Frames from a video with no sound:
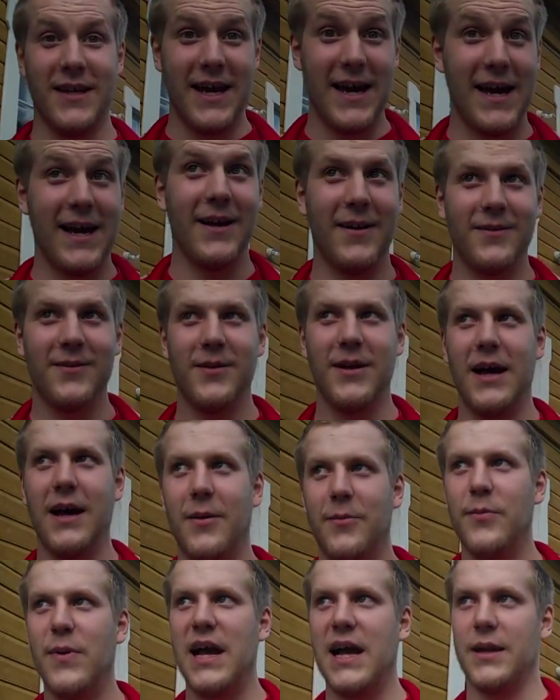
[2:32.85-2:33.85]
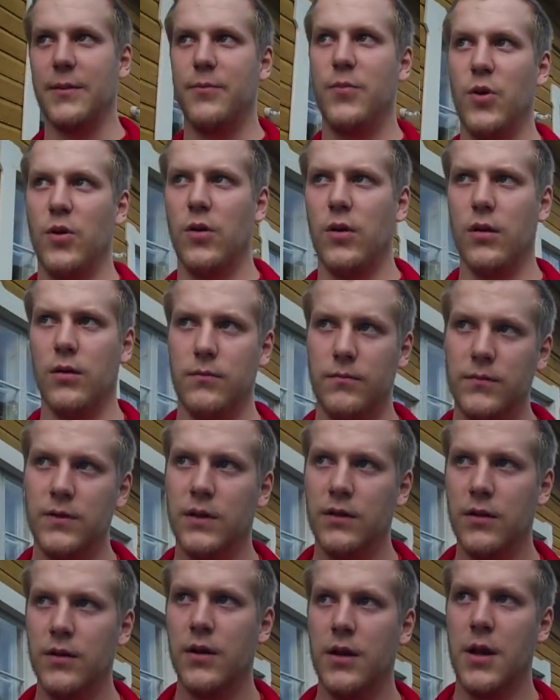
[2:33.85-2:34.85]
Yeah, bank pool.
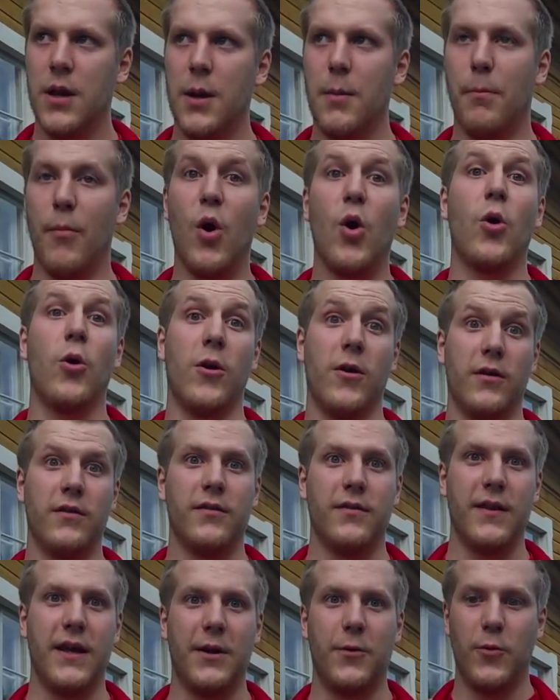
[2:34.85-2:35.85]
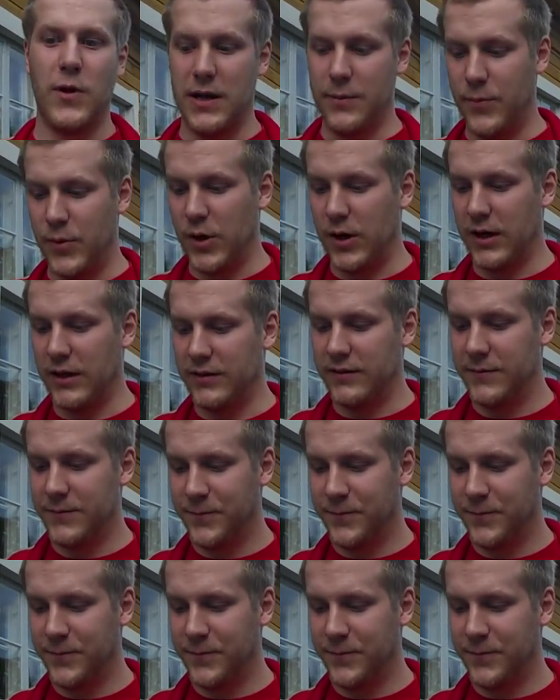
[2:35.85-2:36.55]
More than one pocket.